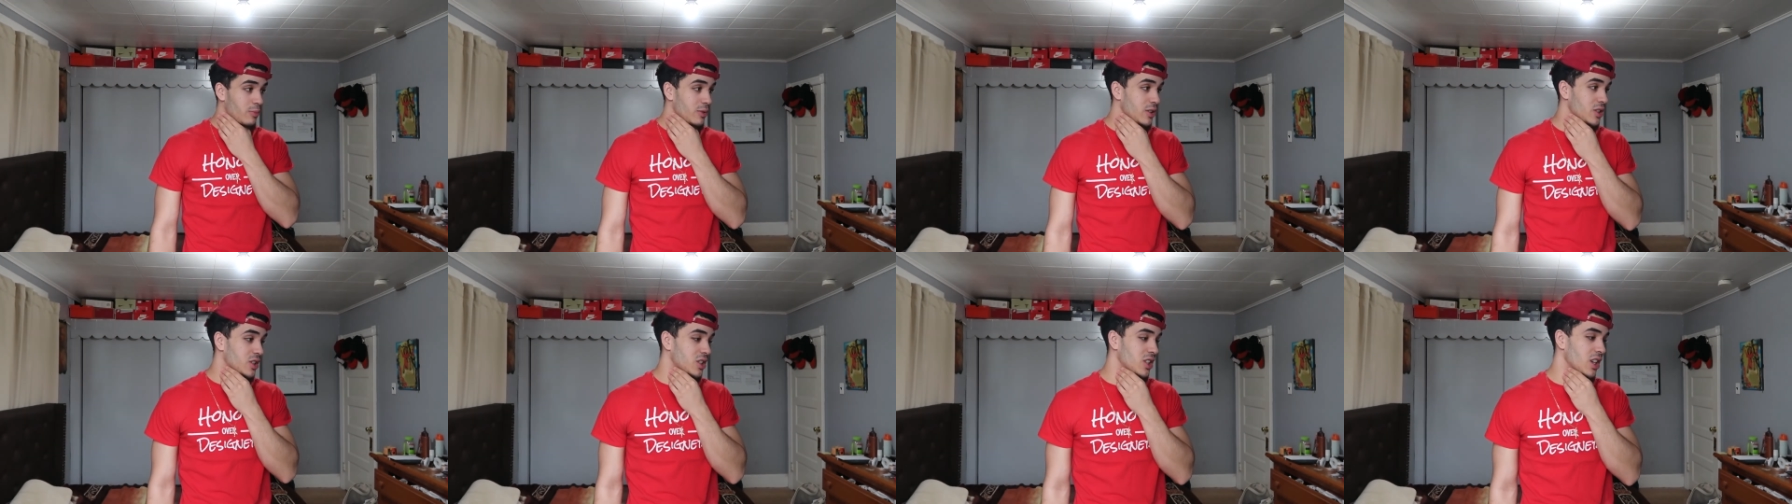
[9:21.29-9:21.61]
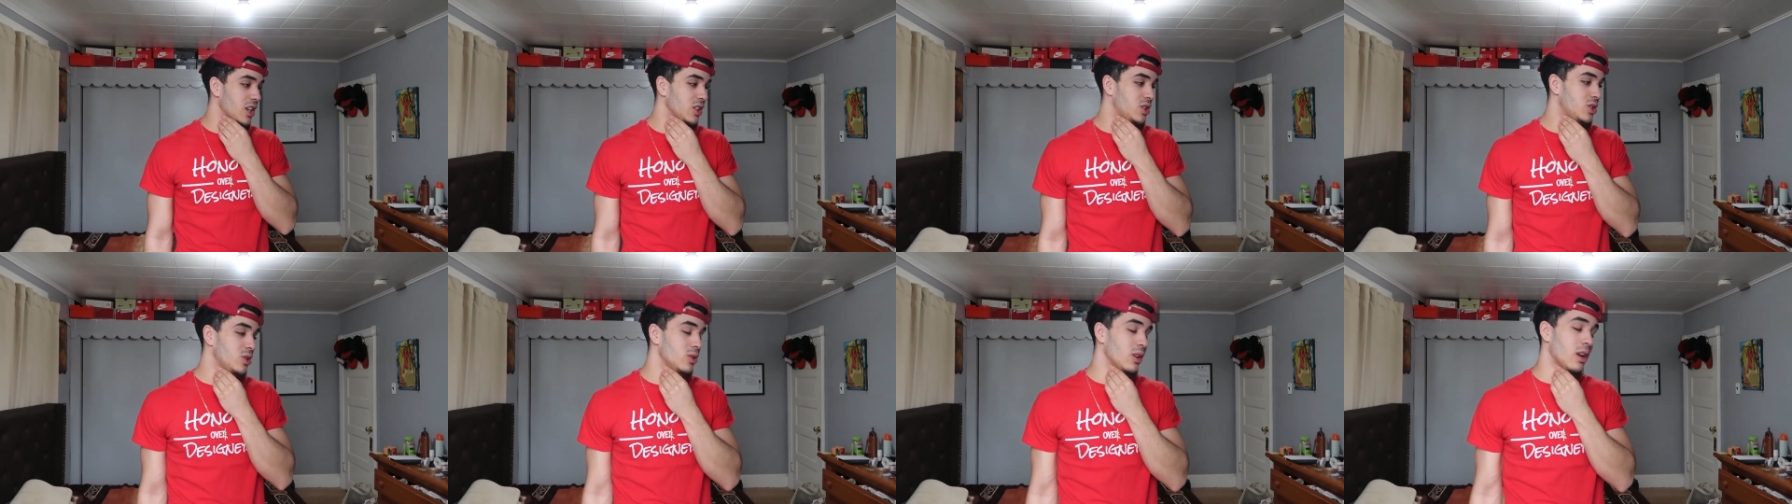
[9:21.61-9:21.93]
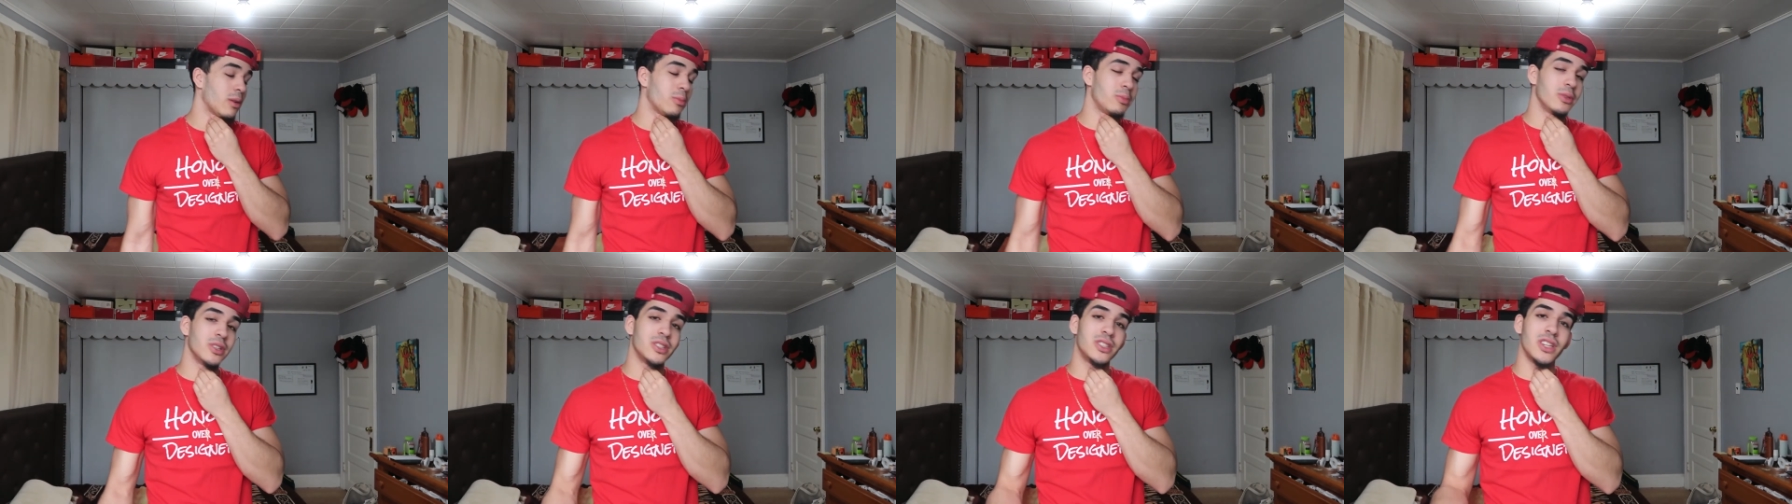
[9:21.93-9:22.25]
I appreciate you.
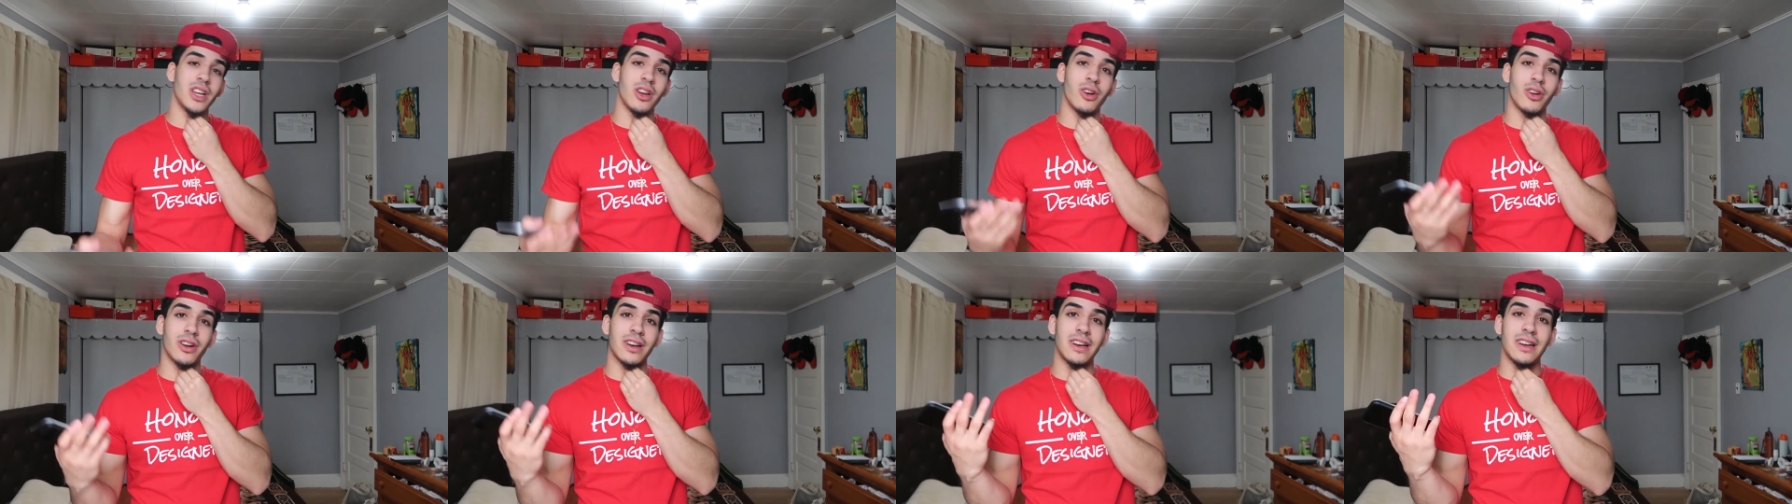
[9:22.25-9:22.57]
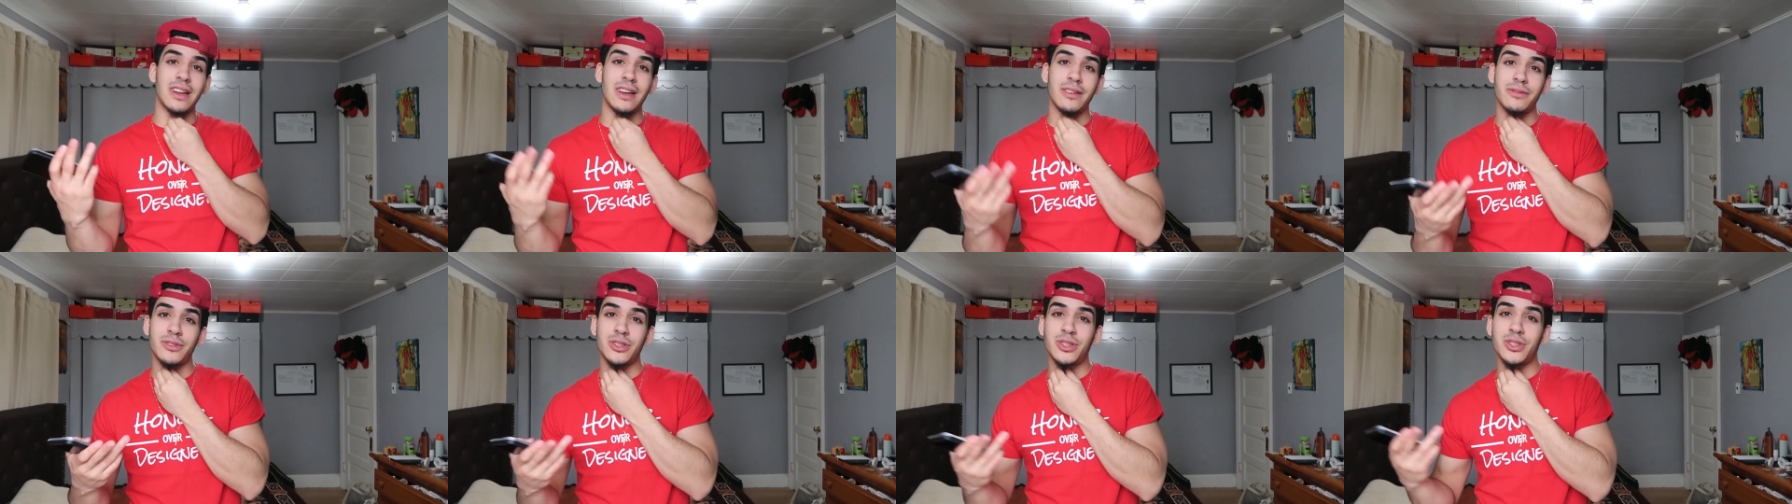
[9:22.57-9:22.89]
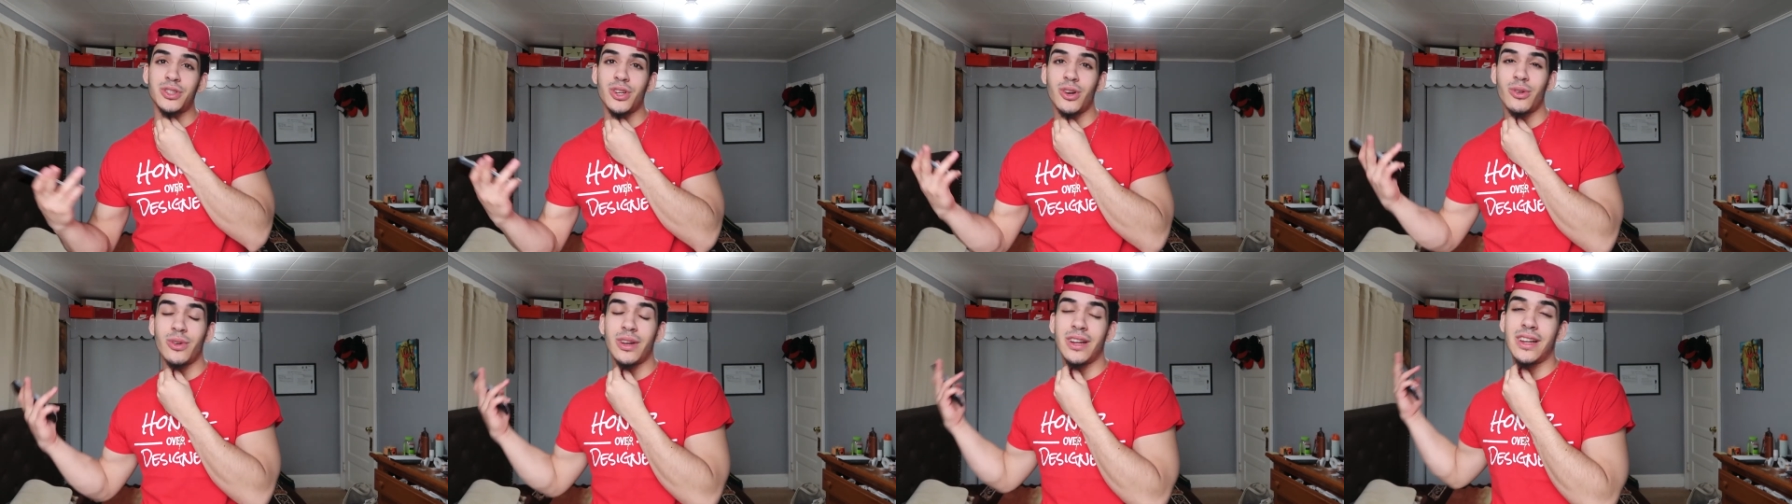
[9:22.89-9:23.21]
I appreciate all the love you
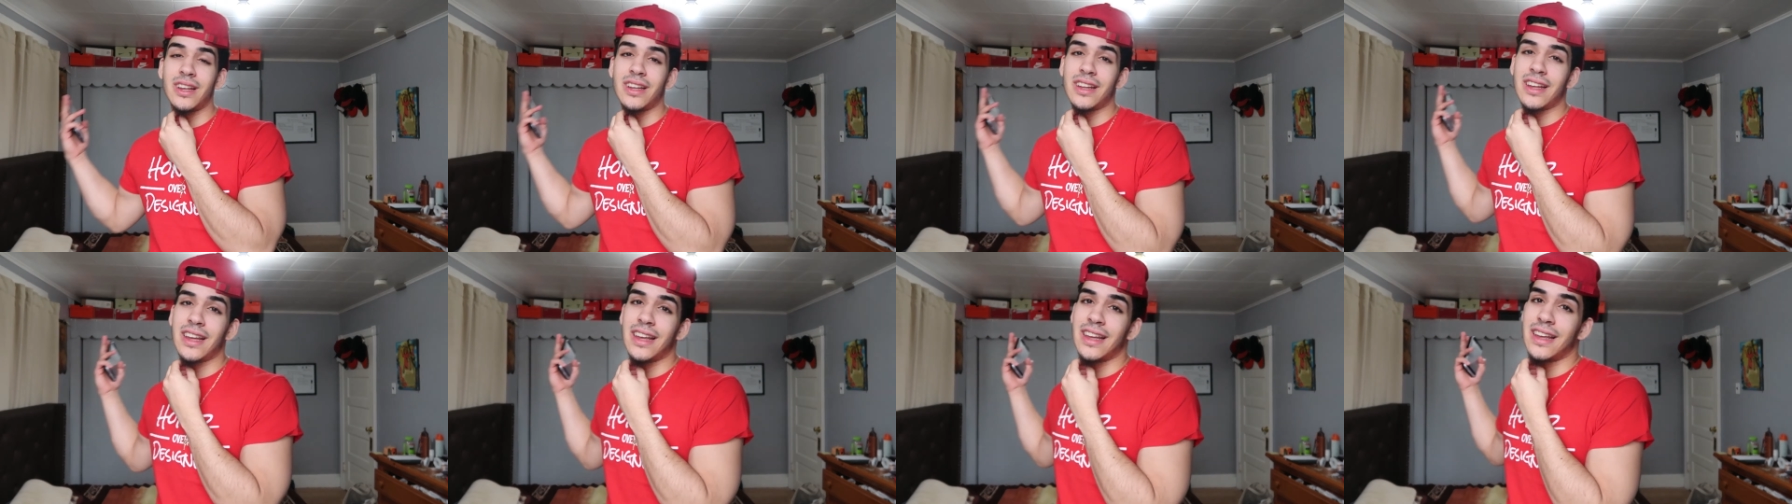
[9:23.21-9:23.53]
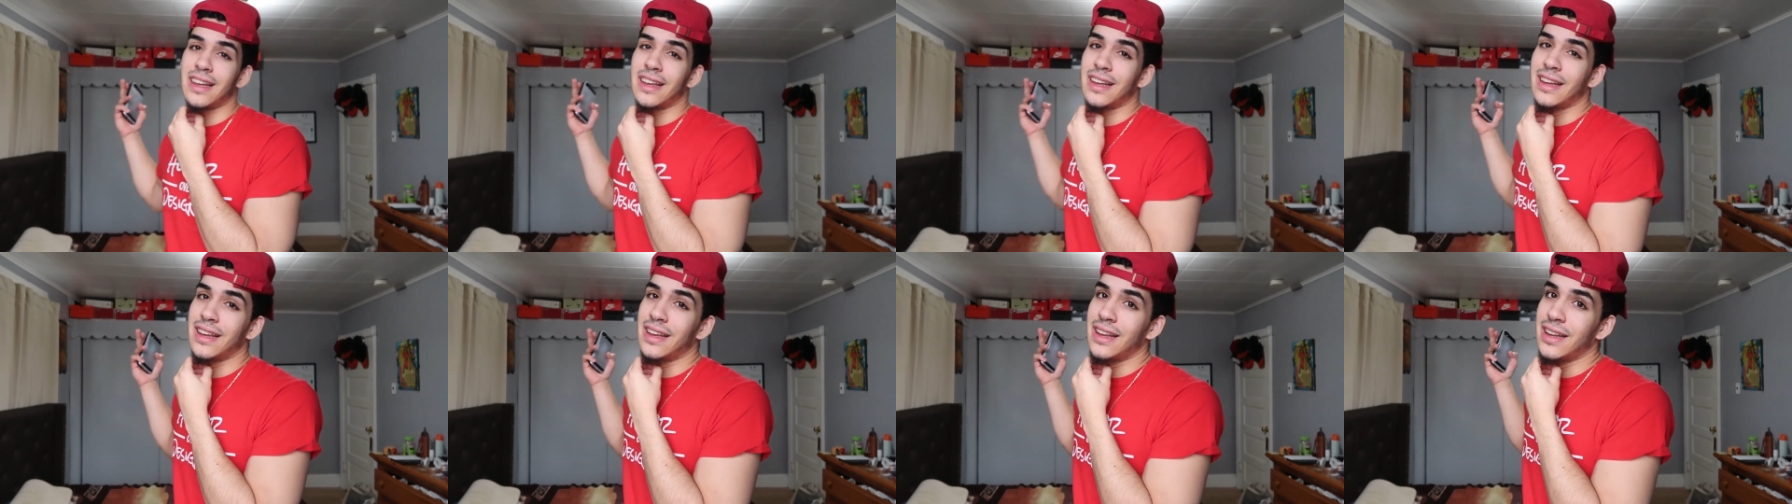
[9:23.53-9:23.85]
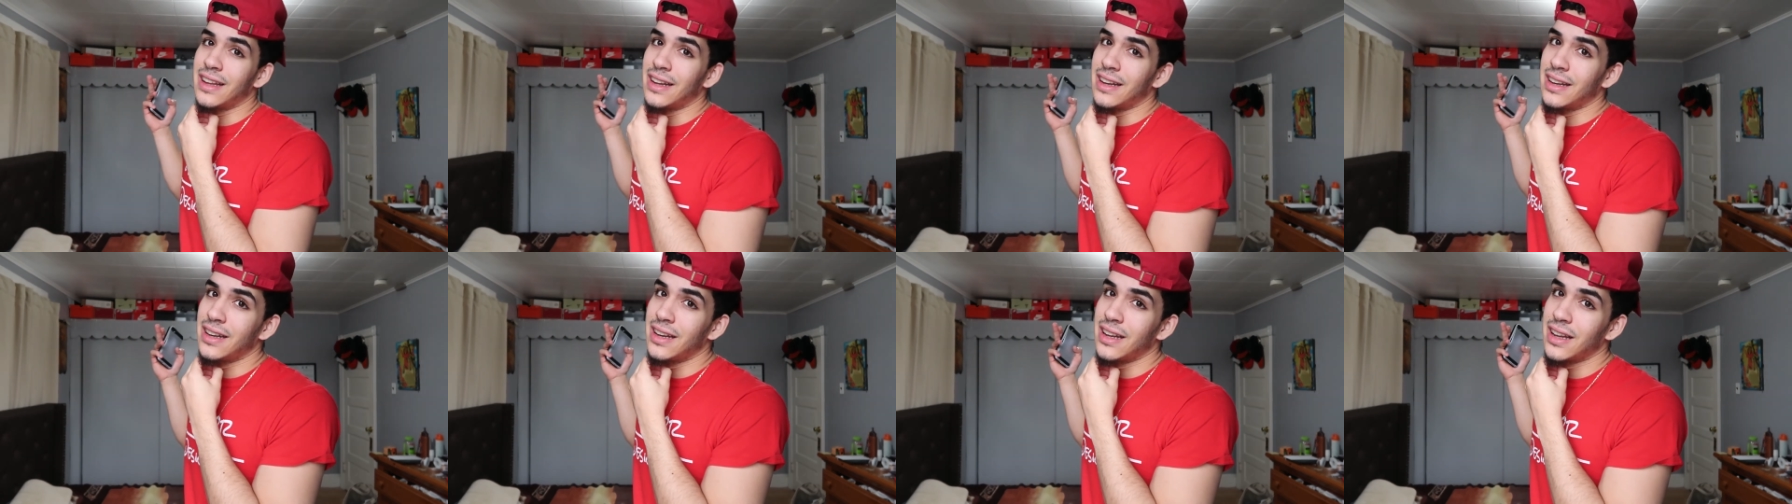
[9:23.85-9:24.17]
showing
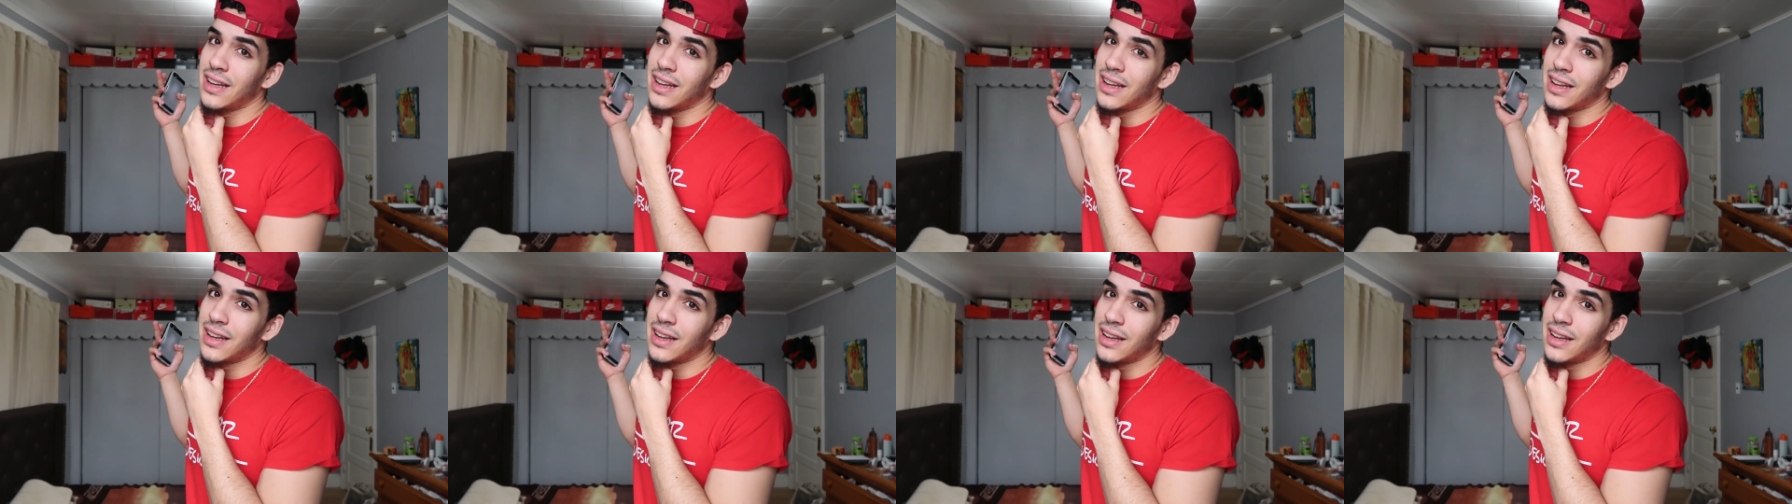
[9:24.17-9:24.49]
and